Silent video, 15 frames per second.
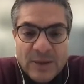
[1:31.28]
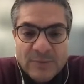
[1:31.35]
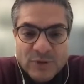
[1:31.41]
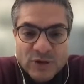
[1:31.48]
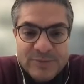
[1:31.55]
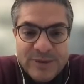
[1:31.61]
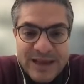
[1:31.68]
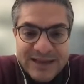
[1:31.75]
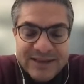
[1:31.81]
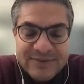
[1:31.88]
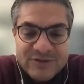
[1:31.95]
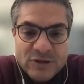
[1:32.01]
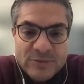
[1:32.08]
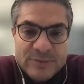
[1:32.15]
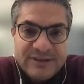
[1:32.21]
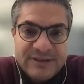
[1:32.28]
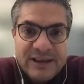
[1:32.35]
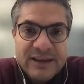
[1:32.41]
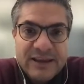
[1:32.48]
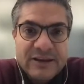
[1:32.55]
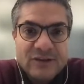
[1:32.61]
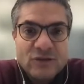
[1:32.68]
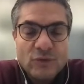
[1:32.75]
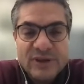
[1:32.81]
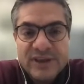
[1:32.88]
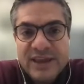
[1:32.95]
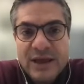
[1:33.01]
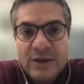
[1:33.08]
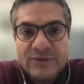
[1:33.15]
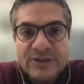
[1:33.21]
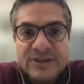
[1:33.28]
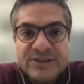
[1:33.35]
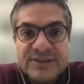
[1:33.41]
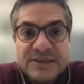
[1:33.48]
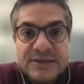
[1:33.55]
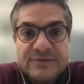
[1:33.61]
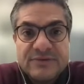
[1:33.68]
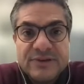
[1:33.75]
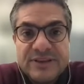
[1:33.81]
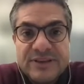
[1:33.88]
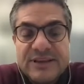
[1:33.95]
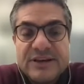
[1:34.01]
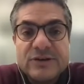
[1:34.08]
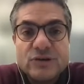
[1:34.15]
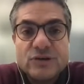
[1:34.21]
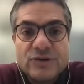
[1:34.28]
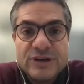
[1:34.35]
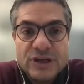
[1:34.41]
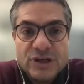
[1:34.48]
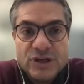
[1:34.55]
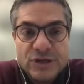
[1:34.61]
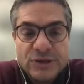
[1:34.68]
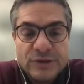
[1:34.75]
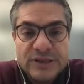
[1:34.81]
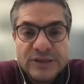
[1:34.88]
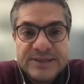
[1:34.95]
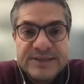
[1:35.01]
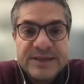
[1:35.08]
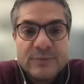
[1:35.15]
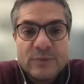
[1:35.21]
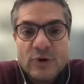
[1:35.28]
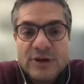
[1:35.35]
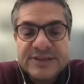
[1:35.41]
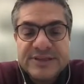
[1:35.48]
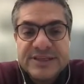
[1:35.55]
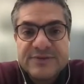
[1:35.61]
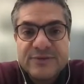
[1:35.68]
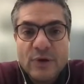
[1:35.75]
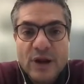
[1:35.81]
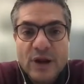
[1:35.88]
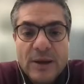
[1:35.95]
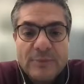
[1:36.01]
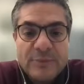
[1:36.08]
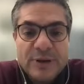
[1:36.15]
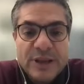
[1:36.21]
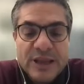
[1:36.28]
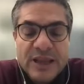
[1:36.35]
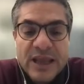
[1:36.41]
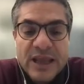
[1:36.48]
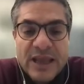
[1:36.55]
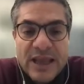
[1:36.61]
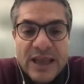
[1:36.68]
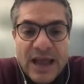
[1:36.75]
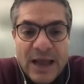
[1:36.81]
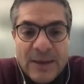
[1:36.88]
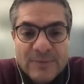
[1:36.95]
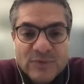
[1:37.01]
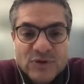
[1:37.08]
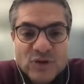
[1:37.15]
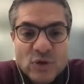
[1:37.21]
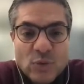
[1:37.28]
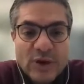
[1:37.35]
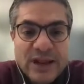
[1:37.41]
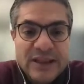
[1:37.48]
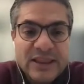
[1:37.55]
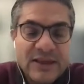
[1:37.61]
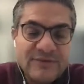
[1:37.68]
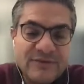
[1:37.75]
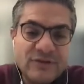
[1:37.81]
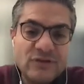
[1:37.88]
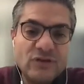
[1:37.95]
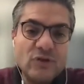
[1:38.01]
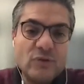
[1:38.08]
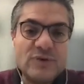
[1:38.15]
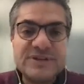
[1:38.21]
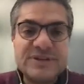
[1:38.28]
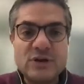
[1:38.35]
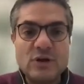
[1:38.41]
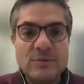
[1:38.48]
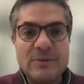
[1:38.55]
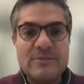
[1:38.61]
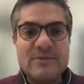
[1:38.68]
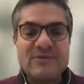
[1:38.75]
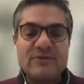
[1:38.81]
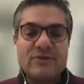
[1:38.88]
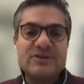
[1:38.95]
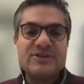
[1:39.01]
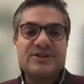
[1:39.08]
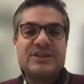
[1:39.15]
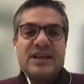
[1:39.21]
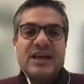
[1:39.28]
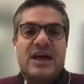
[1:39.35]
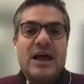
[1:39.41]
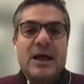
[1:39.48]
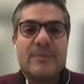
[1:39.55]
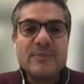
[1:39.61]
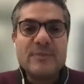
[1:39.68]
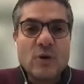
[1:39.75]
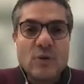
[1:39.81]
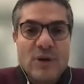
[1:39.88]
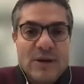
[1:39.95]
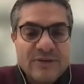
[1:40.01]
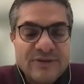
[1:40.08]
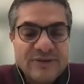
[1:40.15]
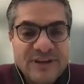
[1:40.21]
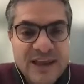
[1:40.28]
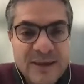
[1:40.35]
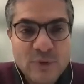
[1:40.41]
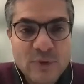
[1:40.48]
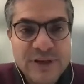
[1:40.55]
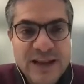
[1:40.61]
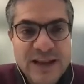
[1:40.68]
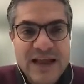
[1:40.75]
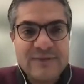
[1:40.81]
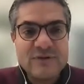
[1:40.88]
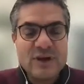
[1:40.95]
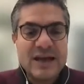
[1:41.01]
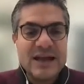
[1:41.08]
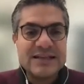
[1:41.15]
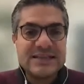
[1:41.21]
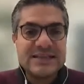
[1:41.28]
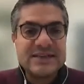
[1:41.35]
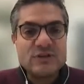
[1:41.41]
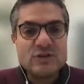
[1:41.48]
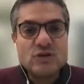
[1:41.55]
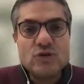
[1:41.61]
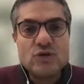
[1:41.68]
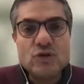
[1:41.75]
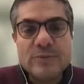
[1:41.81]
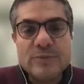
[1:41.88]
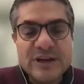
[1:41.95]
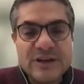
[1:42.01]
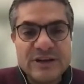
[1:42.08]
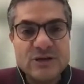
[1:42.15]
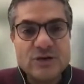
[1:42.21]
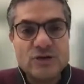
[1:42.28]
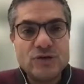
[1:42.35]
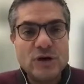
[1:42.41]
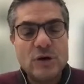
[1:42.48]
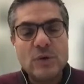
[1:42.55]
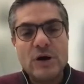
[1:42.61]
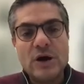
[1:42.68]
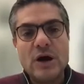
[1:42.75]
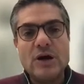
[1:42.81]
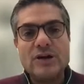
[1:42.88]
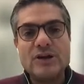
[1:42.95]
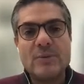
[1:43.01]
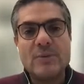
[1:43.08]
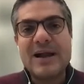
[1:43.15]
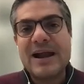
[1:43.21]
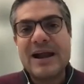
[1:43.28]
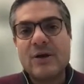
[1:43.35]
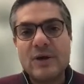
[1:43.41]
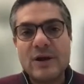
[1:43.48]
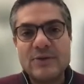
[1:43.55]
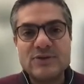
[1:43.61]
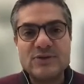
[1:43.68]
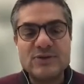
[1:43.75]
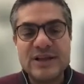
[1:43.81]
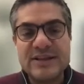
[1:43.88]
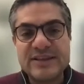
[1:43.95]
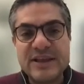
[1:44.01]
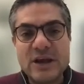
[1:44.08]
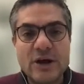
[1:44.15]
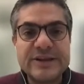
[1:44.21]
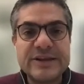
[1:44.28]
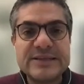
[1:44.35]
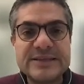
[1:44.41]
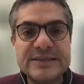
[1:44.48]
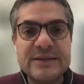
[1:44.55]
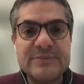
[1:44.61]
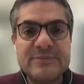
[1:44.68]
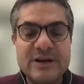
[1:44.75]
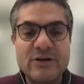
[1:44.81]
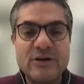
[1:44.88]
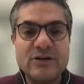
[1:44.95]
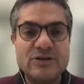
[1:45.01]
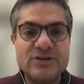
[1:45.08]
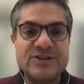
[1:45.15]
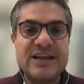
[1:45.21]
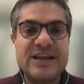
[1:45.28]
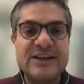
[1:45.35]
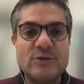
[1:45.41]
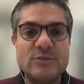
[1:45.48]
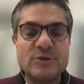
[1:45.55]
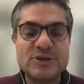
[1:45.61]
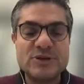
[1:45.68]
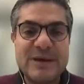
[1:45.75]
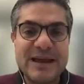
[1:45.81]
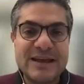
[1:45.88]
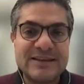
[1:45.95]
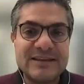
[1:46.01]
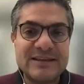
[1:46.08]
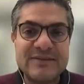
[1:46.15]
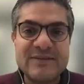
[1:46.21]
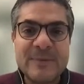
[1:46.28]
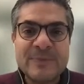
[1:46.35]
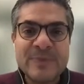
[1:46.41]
perspectives to be taken into account. It's different than a traditional listing process for a company. So what I'd love to do is, maybe first go around the table and have you guys give a 2-minute intro on your background so that the audience can better understand your perspective,